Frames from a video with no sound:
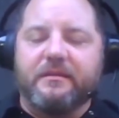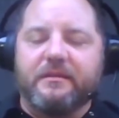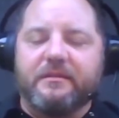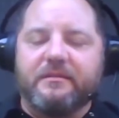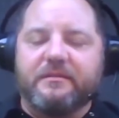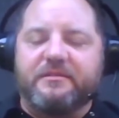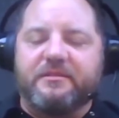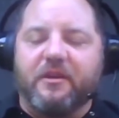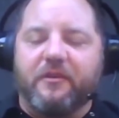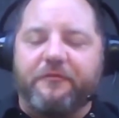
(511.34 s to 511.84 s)

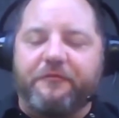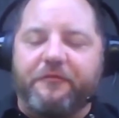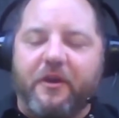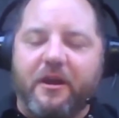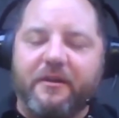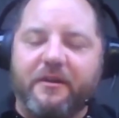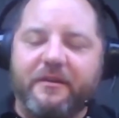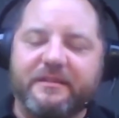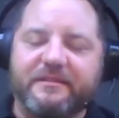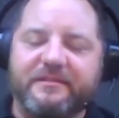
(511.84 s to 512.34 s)
So
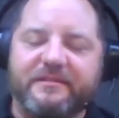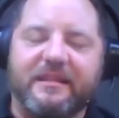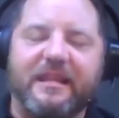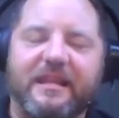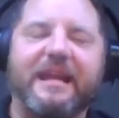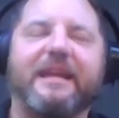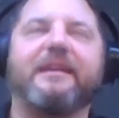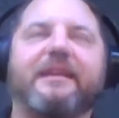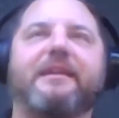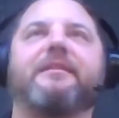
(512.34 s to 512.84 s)
far as
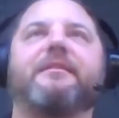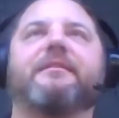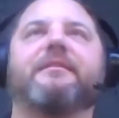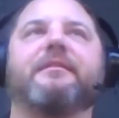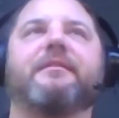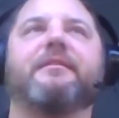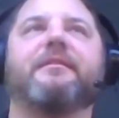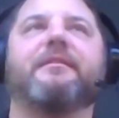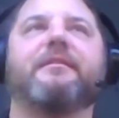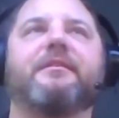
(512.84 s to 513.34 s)
like
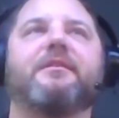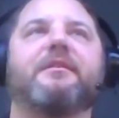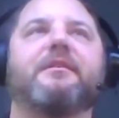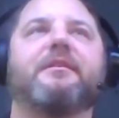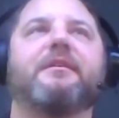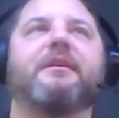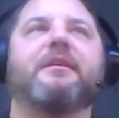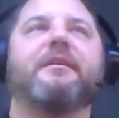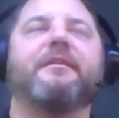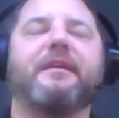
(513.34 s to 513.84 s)

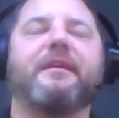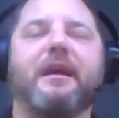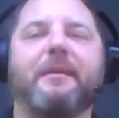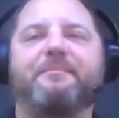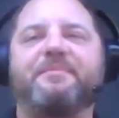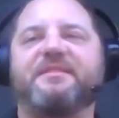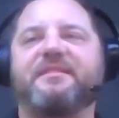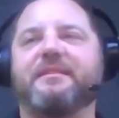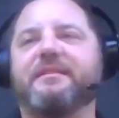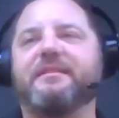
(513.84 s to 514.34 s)
the
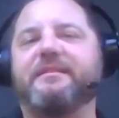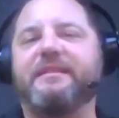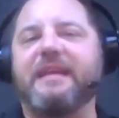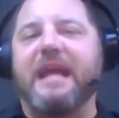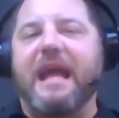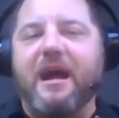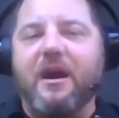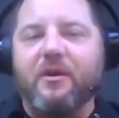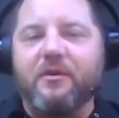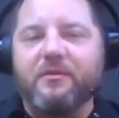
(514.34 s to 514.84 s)
ups and
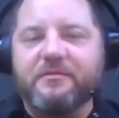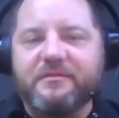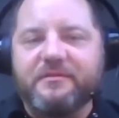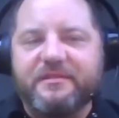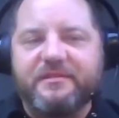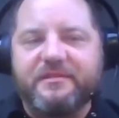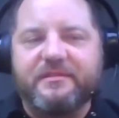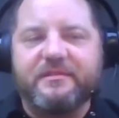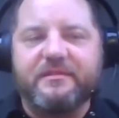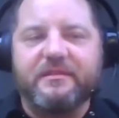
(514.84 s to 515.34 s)

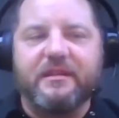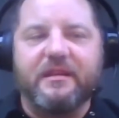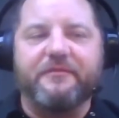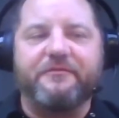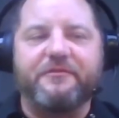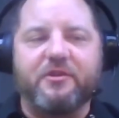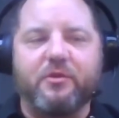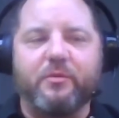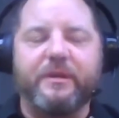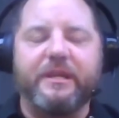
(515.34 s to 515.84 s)
downs
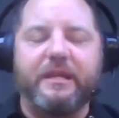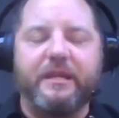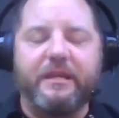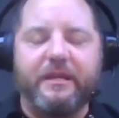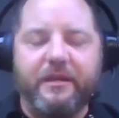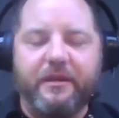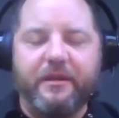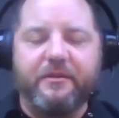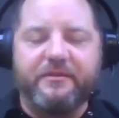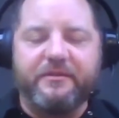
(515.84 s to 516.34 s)
of 20
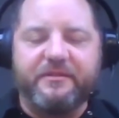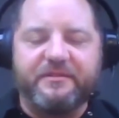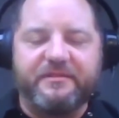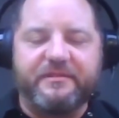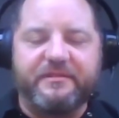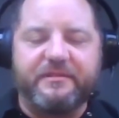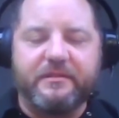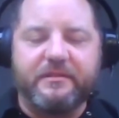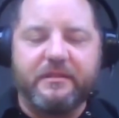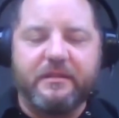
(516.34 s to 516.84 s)

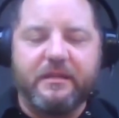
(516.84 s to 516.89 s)
years,